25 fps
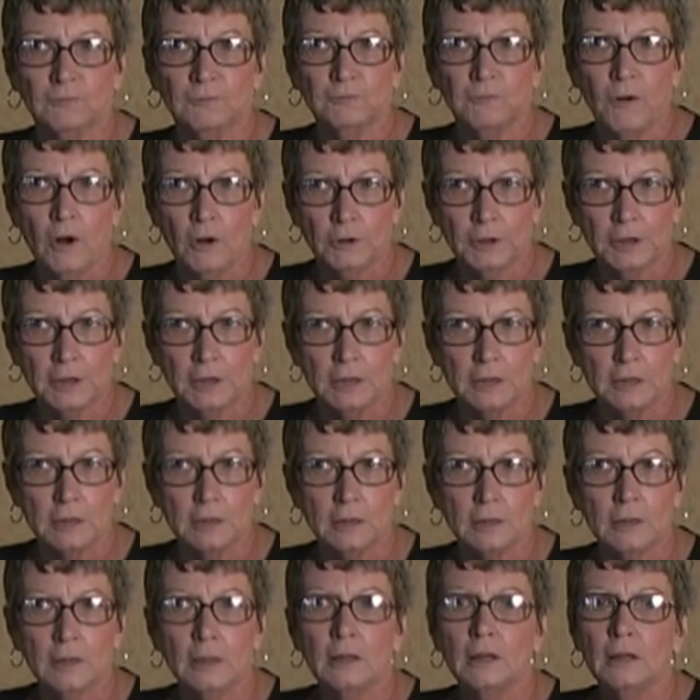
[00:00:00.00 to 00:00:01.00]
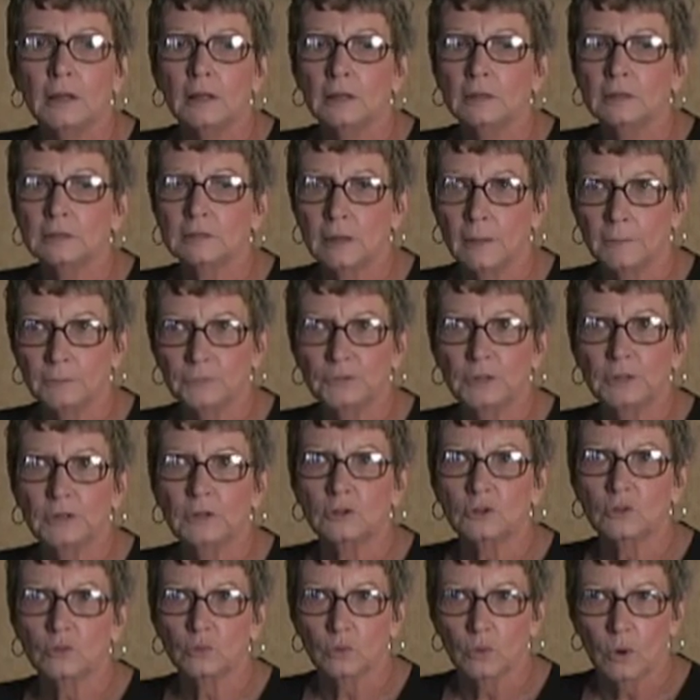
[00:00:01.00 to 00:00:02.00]
funky,
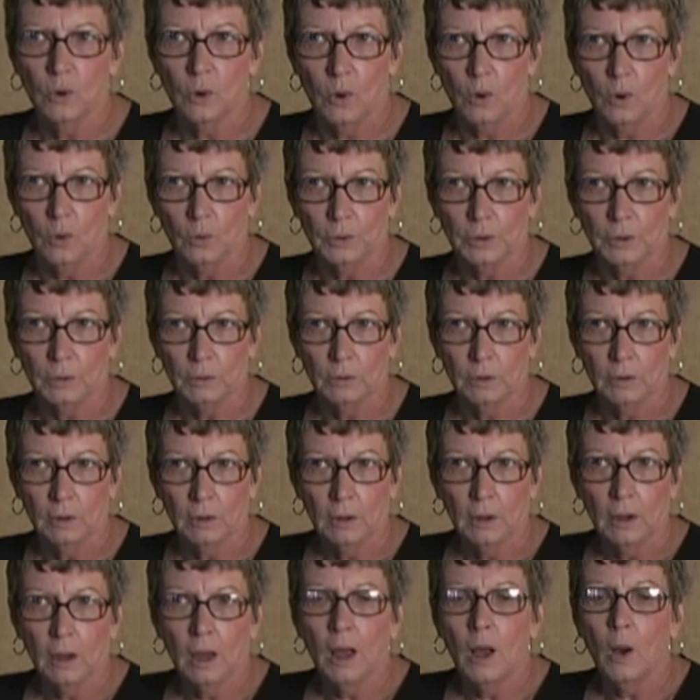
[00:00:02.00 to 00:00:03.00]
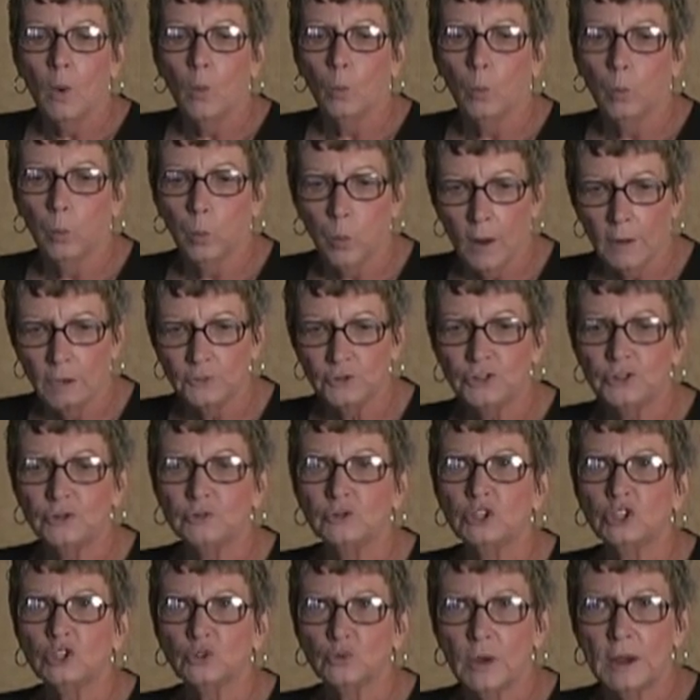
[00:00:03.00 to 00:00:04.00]
something's wrong. Once
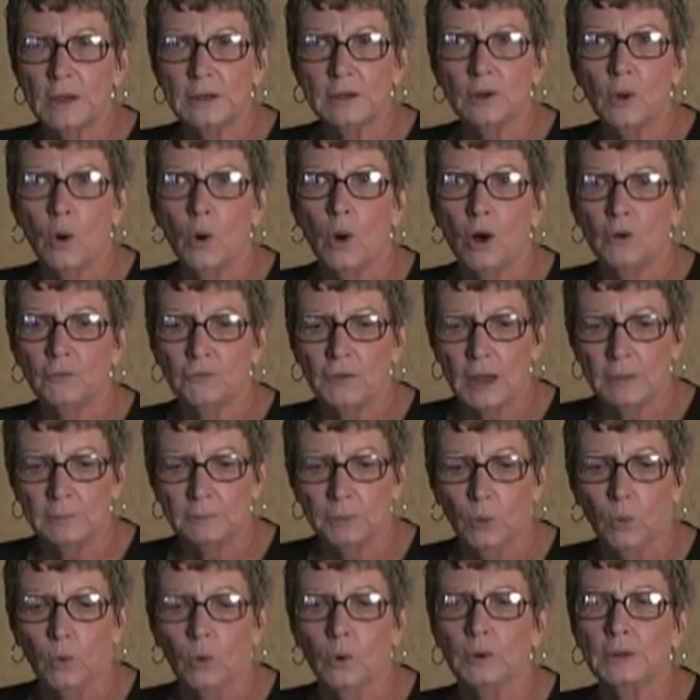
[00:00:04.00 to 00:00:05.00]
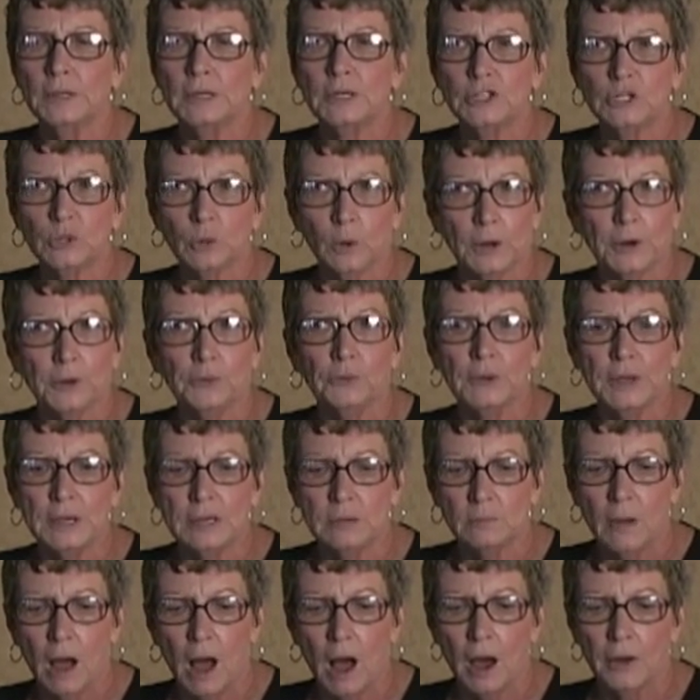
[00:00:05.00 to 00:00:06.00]
you strain it off and pour it into a
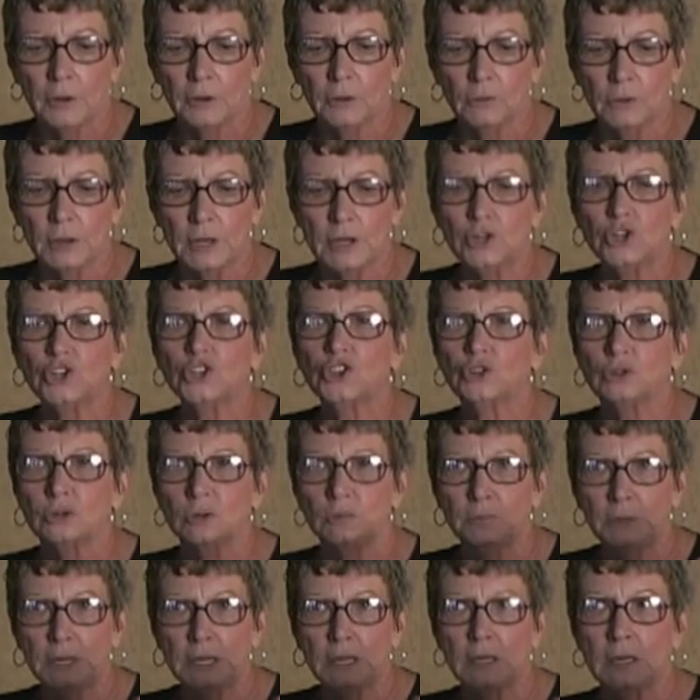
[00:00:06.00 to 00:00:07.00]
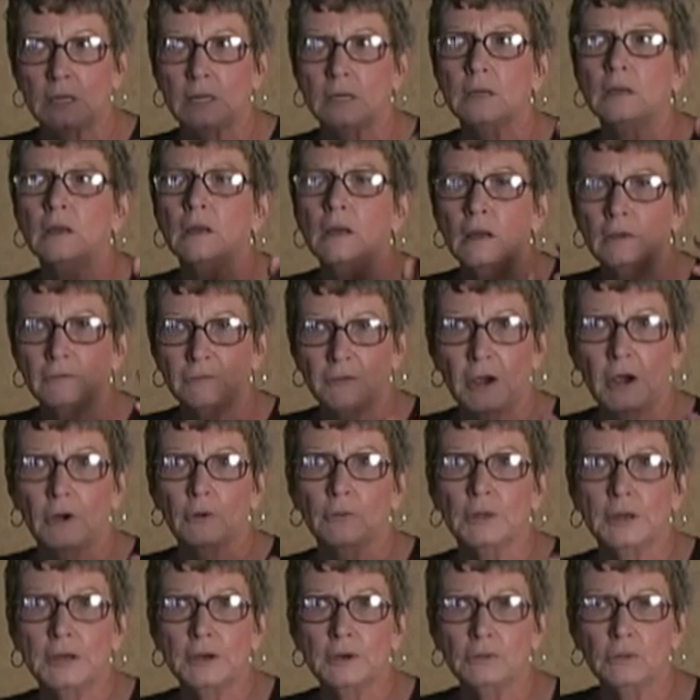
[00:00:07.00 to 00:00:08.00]
clean bottle, it should be
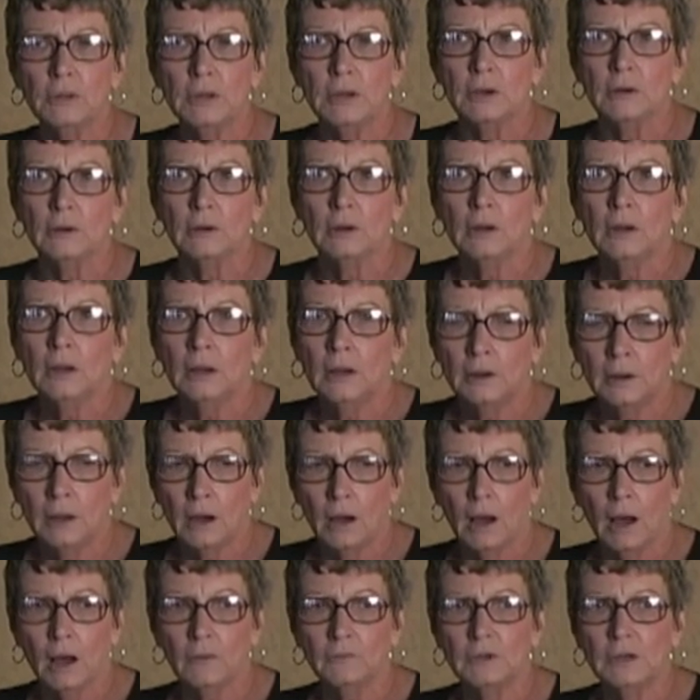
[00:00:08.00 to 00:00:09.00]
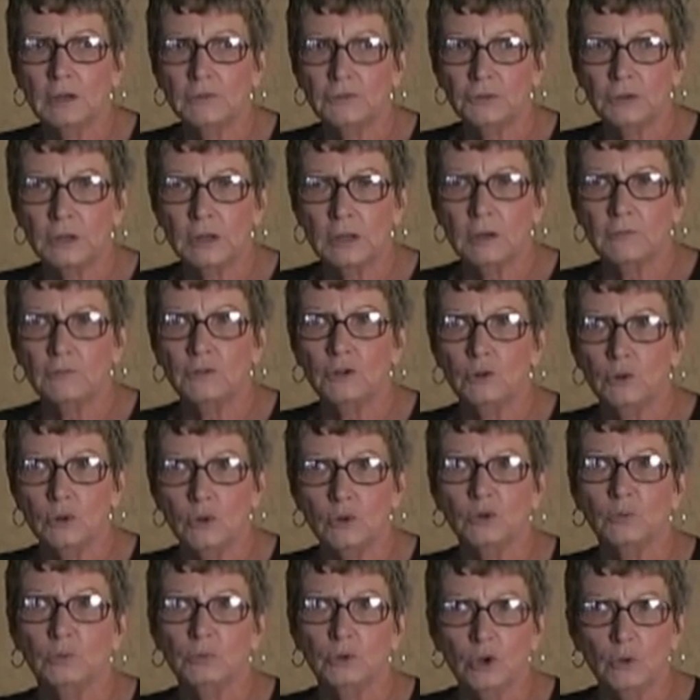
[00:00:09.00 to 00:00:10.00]
fairly clear. Now, obviously, if you
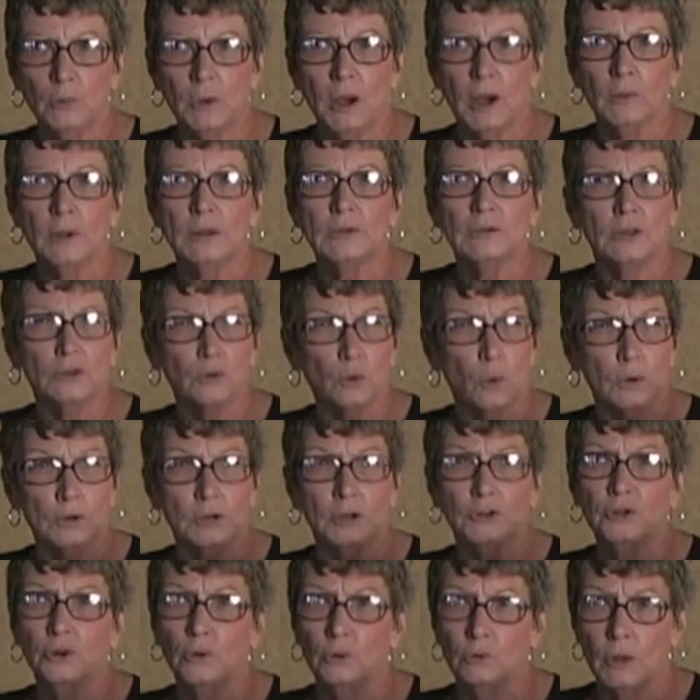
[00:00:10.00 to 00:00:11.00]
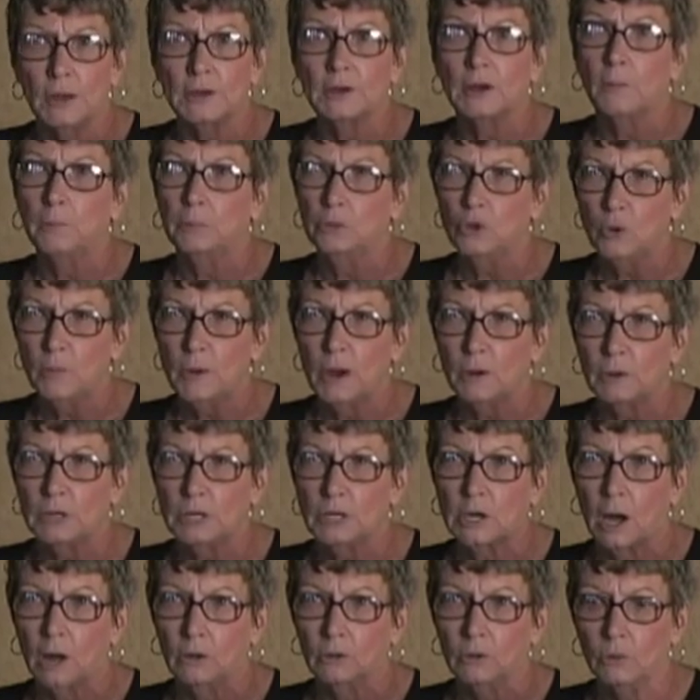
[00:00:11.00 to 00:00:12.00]
use blueberries, it's going to turn like a blueberry
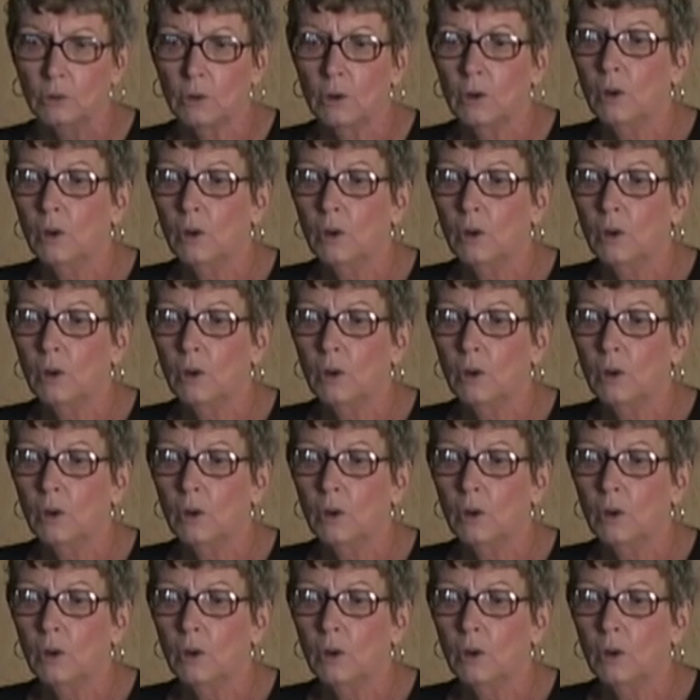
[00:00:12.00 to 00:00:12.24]
color.